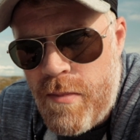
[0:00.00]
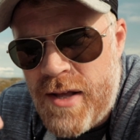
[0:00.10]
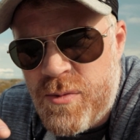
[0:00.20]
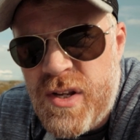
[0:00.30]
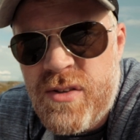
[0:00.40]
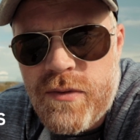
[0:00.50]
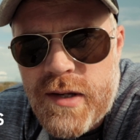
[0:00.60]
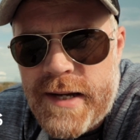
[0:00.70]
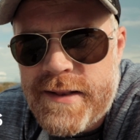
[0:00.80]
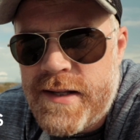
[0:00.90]
and read through the
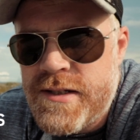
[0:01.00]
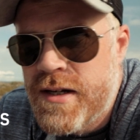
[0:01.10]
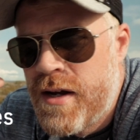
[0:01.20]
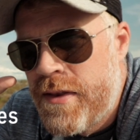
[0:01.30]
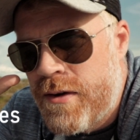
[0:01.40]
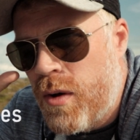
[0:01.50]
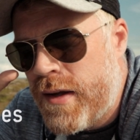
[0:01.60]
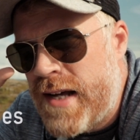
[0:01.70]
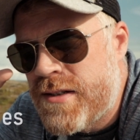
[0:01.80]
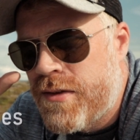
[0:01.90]
guidelines. There are all
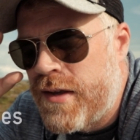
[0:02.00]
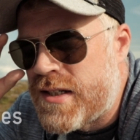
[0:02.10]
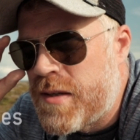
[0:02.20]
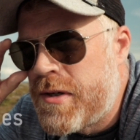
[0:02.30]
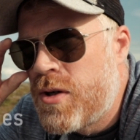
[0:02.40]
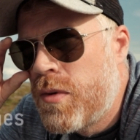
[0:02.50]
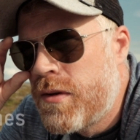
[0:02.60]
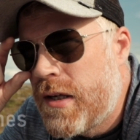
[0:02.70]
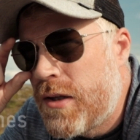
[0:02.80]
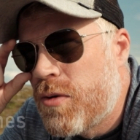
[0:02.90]
kinds of things. I mean, you will
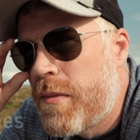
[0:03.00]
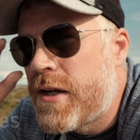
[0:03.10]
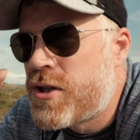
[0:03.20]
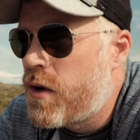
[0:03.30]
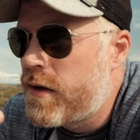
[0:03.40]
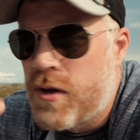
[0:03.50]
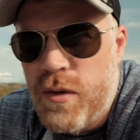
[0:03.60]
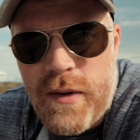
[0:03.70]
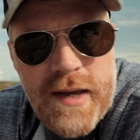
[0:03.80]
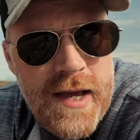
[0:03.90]
need to make sure that your
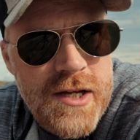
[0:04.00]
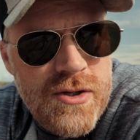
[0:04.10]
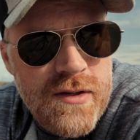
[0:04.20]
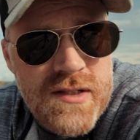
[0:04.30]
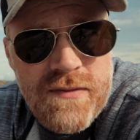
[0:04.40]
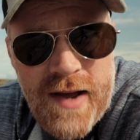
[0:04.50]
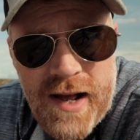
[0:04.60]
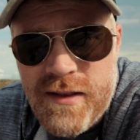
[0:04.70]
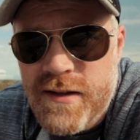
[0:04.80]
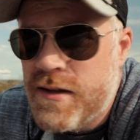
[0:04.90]
location is
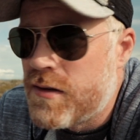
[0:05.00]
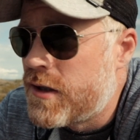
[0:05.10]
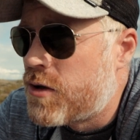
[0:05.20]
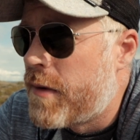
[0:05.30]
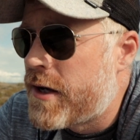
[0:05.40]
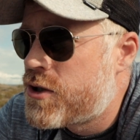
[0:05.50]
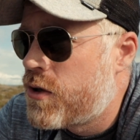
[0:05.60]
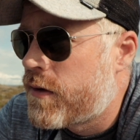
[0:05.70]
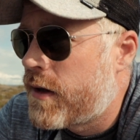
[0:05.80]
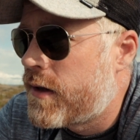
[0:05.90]
valid. You need to make
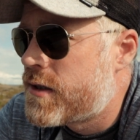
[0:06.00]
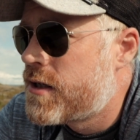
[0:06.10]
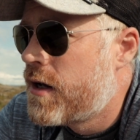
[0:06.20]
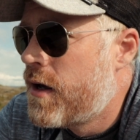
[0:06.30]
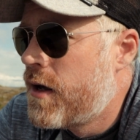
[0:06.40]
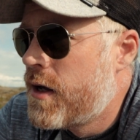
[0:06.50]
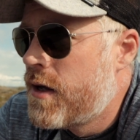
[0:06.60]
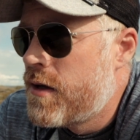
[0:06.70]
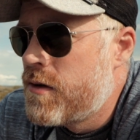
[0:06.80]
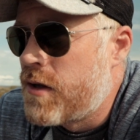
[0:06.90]
sure that
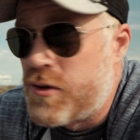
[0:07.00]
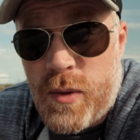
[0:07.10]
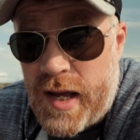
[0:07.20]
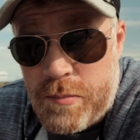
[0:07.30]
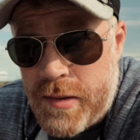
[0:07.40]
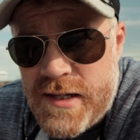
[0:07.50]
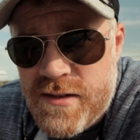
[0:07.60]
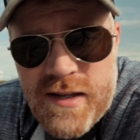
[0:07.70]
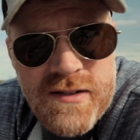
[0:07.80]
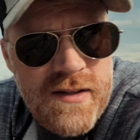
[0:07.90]
you can place
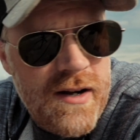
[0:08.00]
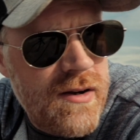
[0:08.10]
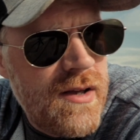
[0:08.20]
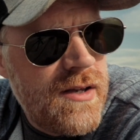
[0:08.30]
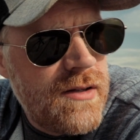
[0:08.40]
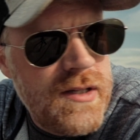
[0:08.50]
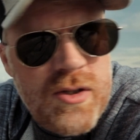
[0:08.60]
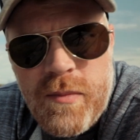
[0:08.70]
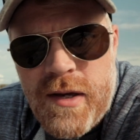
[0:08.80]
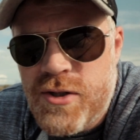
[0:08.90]
things there. You need
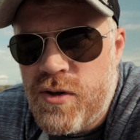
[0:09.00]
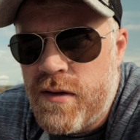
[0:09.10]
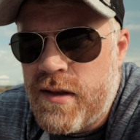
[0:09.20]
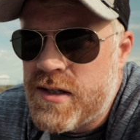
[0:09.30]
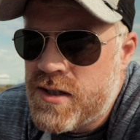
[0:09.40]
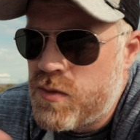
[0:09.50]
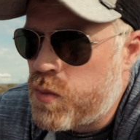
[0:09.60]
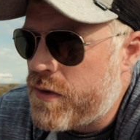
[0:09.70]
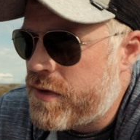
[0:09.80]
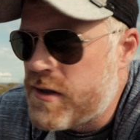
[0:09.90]
to make sure that it's
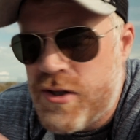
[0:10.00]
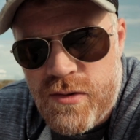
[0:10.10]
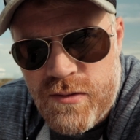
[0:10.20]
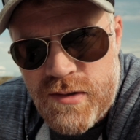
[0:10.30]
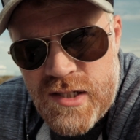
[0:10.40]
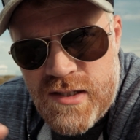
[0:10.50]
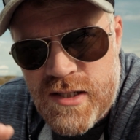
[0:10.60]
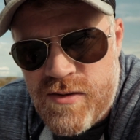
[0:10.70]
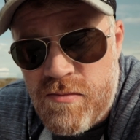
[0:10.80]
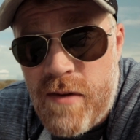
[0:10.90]
within a certain
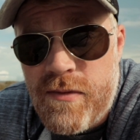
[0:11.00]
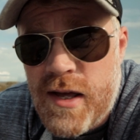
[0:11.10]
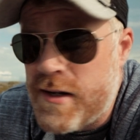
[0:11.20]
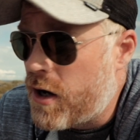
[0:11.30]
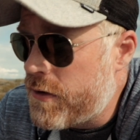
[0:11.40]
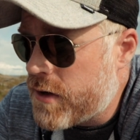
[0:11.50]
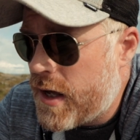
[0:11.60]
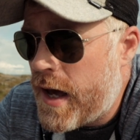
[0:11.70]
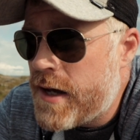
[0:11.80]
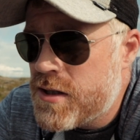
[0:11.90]
distance from any other
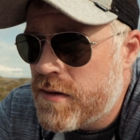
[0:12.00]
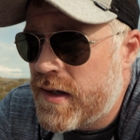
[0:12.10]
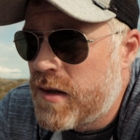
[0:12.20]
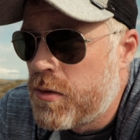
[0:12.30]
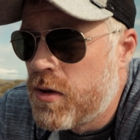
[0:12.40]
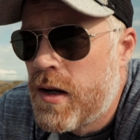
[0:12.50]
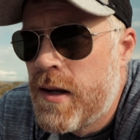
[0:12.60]
cache available,